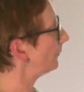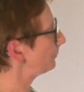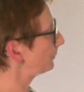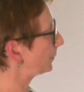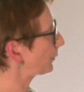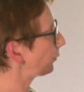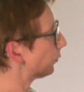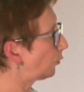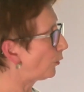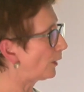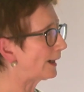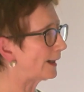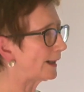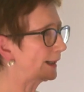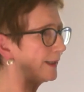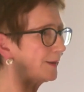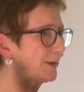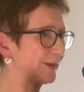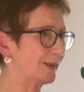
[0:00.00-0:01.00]
But
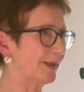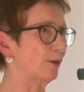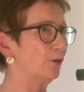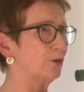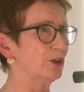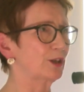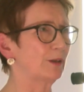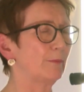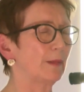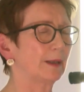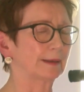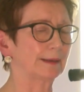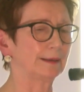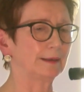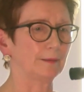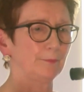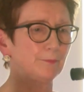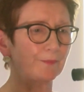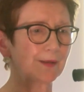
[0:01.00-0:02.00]
why the social
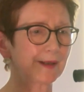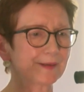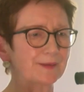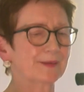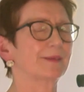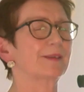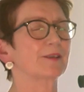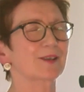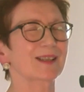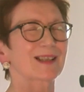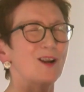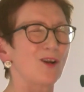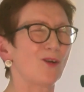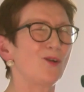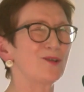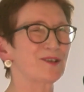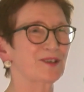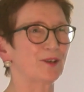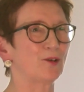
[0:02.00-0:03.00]
model? There's
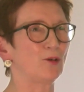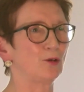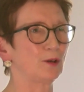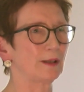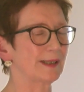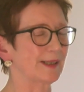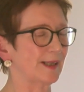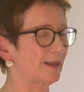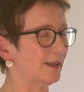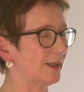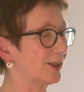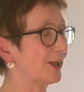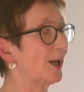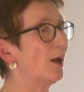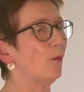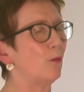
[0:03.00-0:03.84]
loads of holes in it.